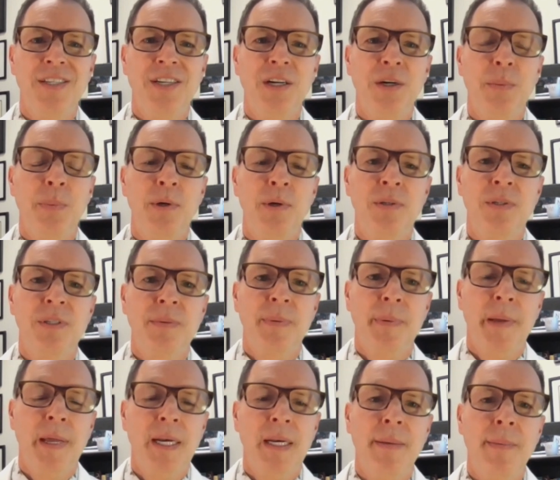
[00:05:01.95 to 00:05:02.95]
You know, post
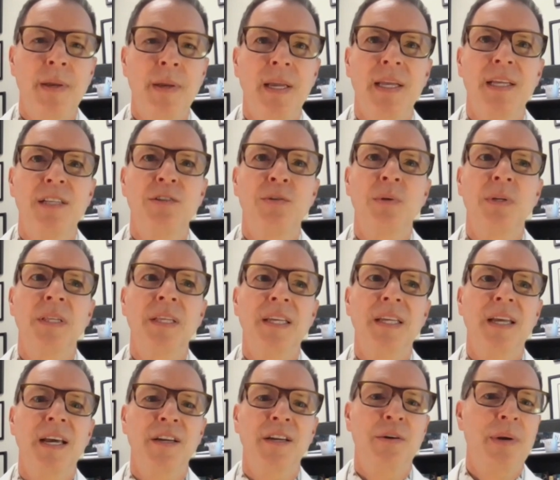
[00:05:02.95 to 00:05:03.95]
pandemic, it's
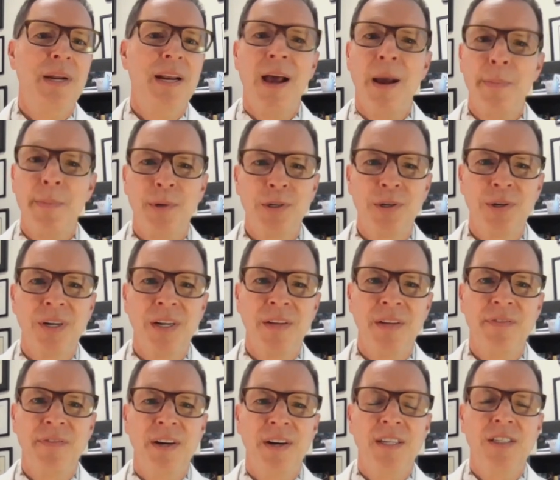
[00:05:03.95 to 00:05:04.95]
really a great
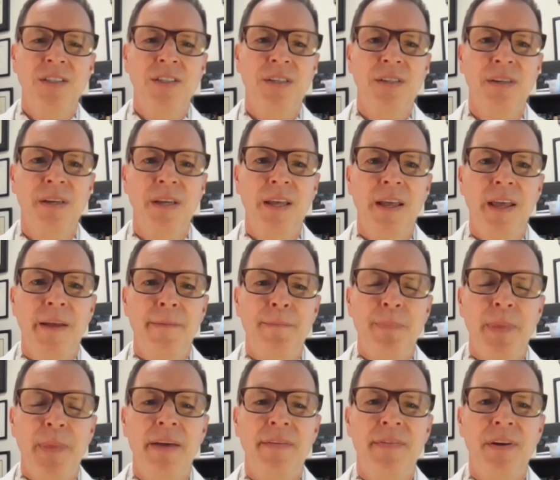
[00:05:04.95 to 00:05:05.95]
opportunity for us to
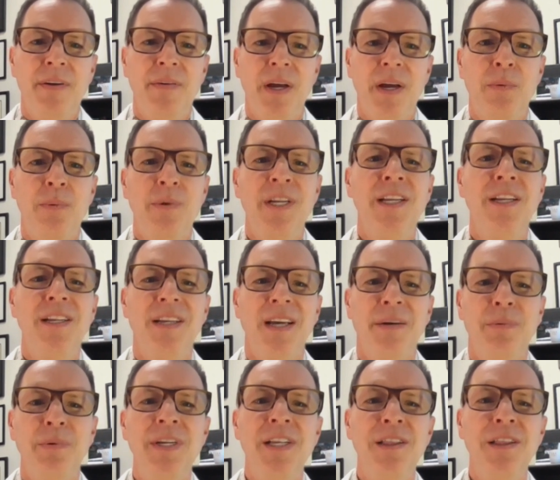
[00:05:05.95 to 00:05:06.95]
have a, a re
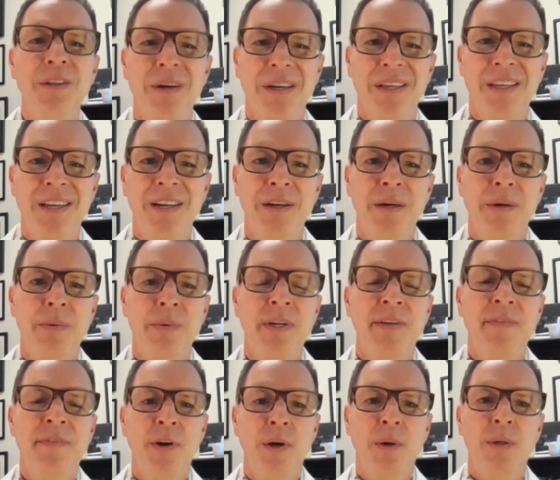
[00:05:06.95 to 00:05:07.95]
a relook, you know, a
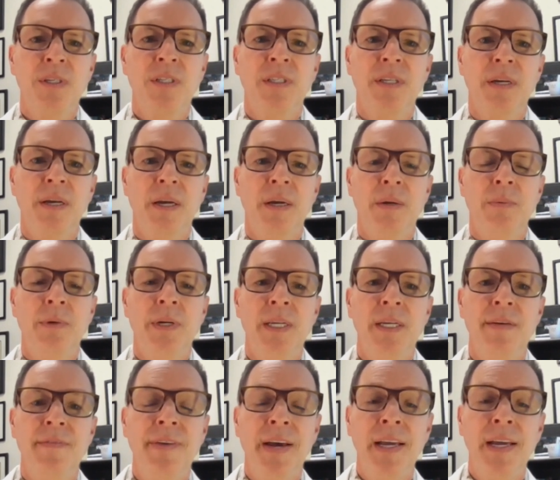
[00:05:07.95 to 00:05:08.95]
refocus, a, a
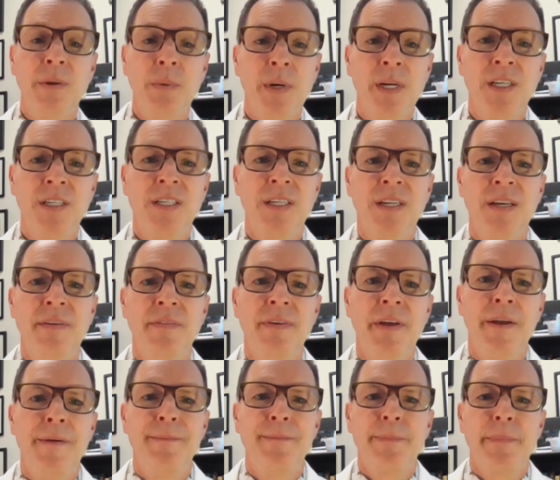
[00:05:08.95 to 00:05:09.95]
reevaluation
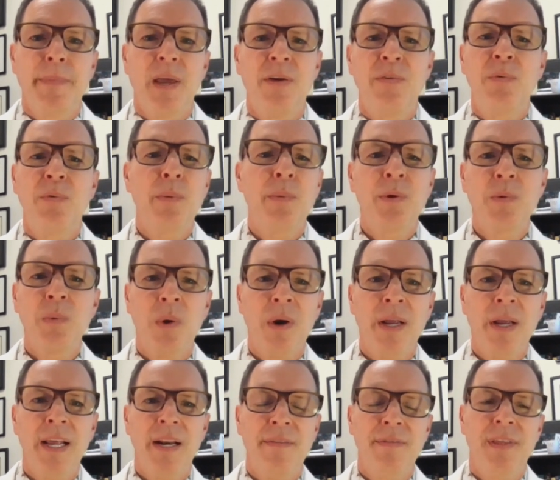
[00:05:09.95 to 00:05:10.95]
of of what we
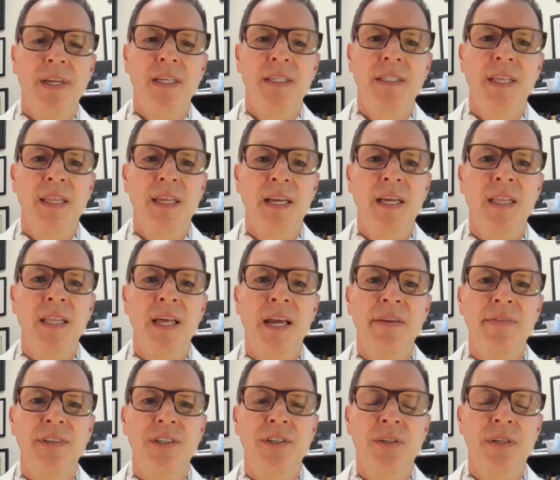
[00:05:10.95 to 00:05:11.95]
want out of things. I think a
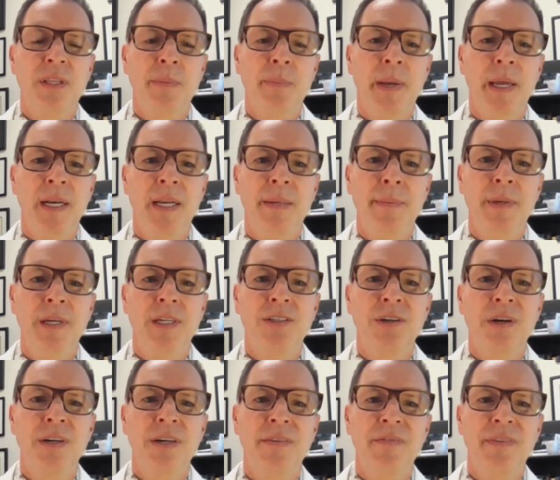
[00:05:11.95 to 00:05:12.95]
lot of us during the pandemic
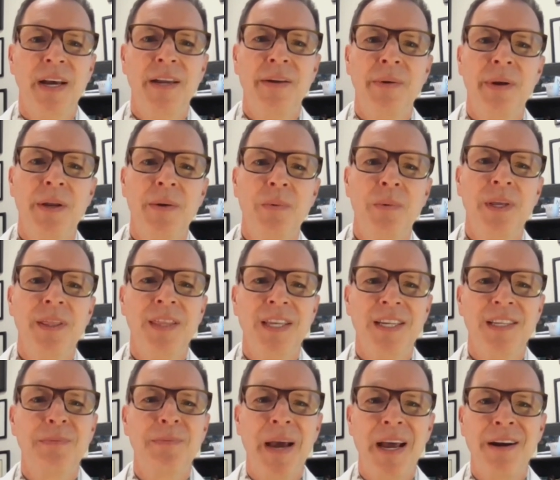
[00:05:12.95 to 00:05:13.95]
started to evaluate what
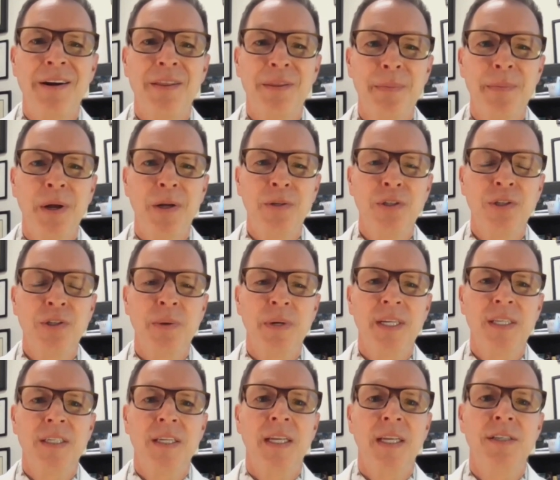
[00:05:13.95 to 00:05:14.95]
things mattered the most to us.